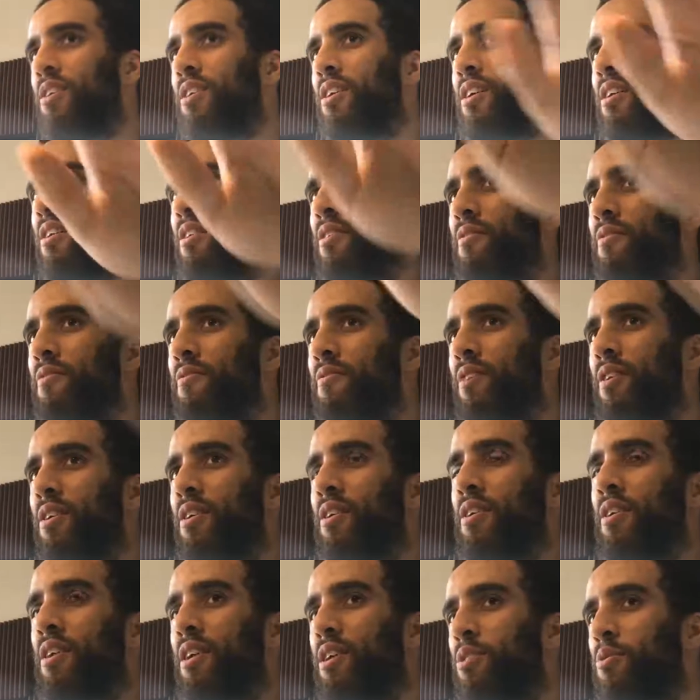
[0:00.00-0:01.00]
of
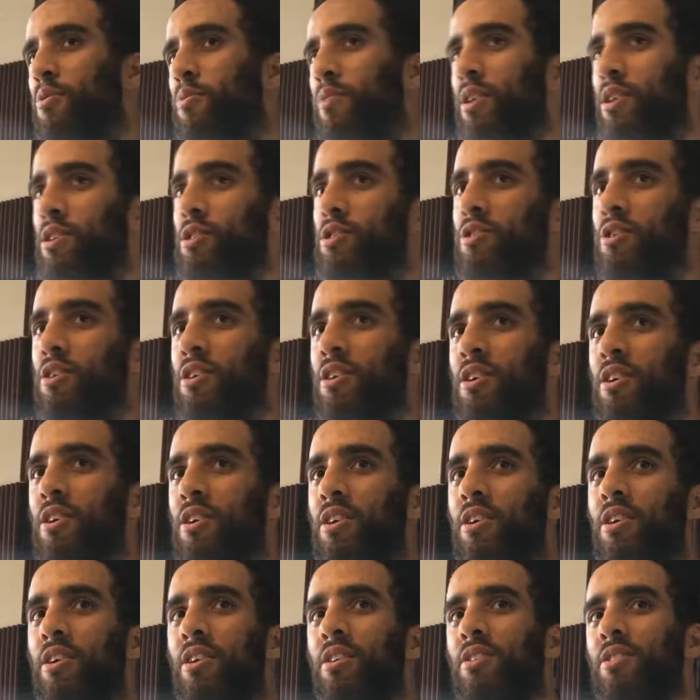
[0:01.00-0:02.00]
like the
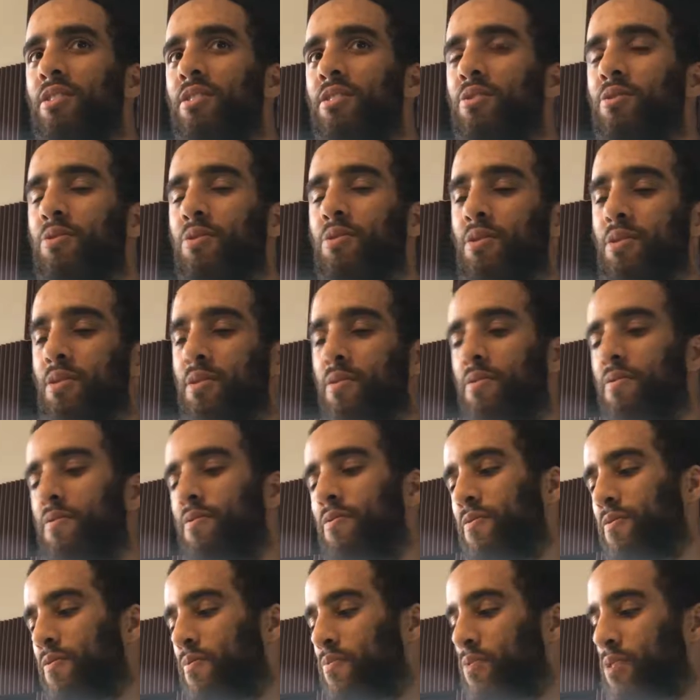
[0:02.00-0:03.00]
Winnitron and sort
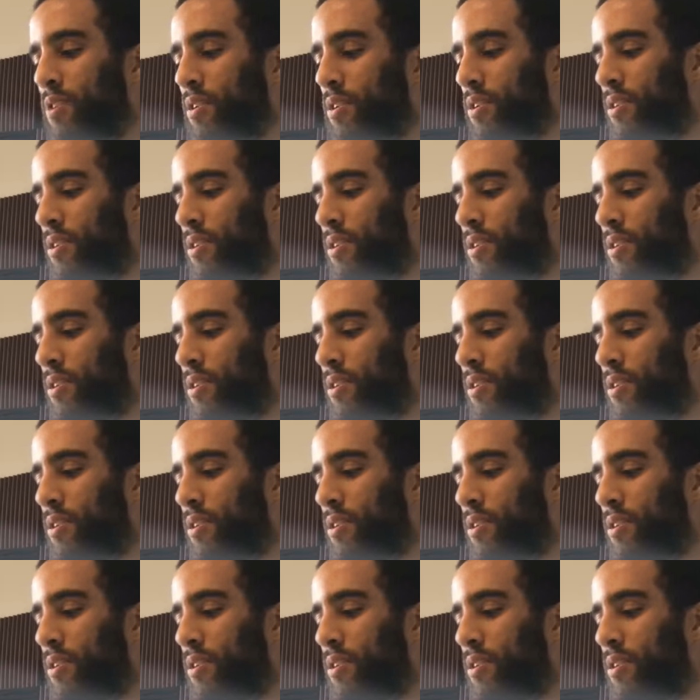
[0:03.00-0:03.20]
of